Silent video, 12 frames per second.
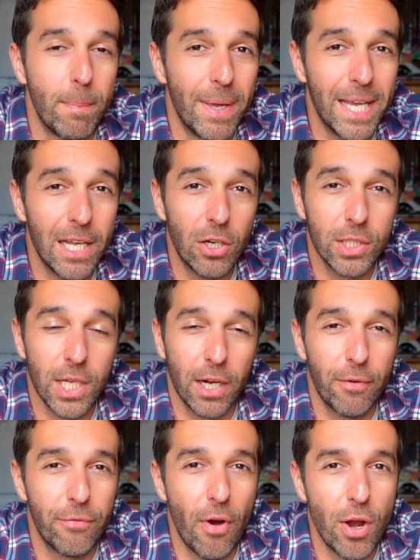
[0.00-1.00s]
To me, it looks
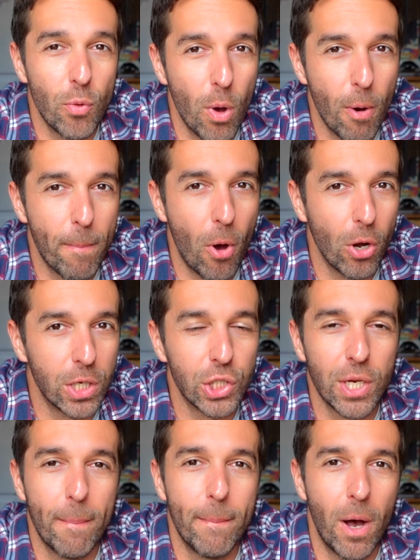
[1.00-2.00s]
like a very well
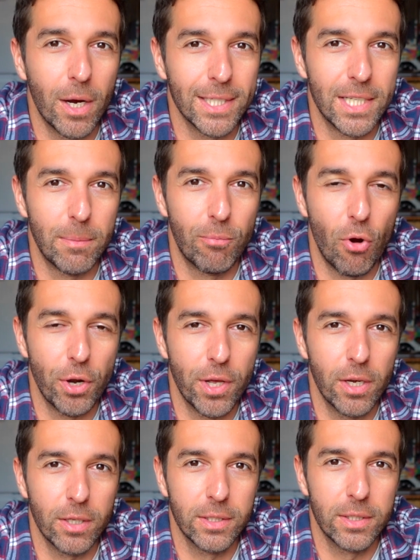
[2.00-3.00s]
polished and marketed
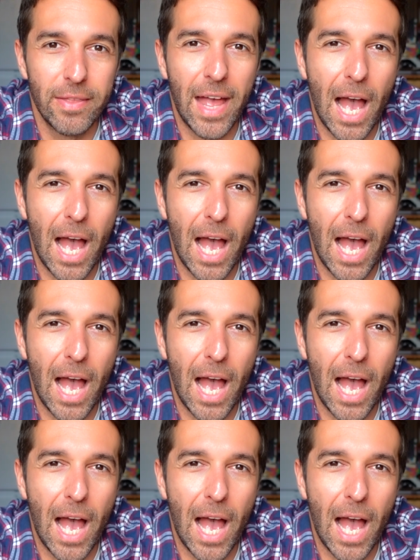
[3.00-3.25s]
product.